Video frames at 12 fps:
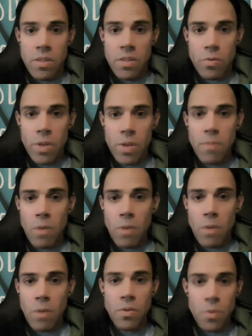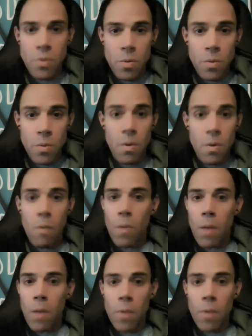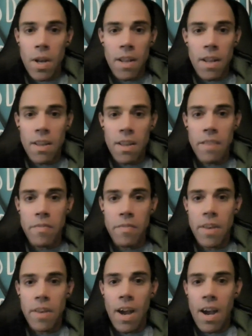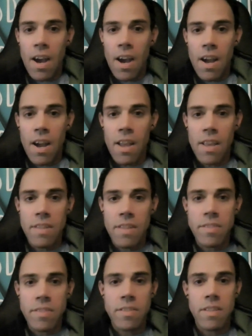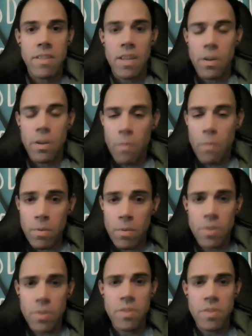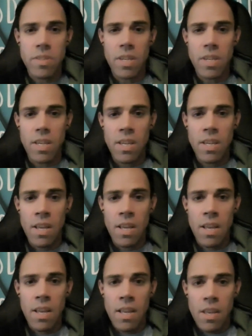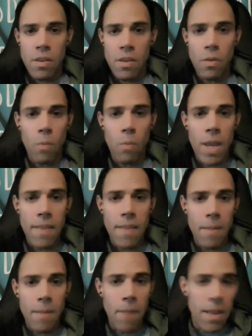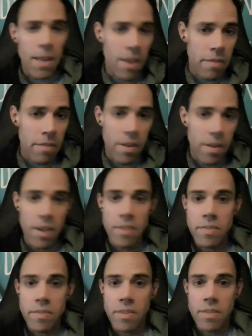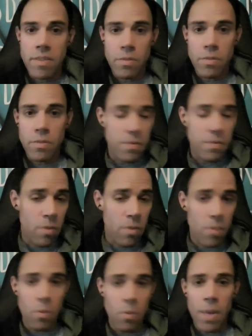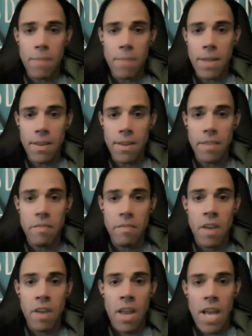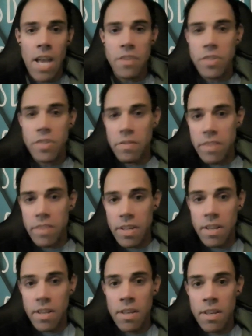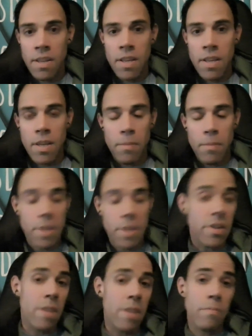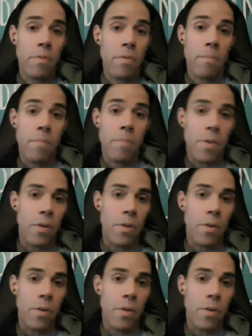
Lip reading: dreams. I always knew what I wanted out of life. And it's incredible to see, the way that my life has transformed, the way that my life has shifted, because I come from,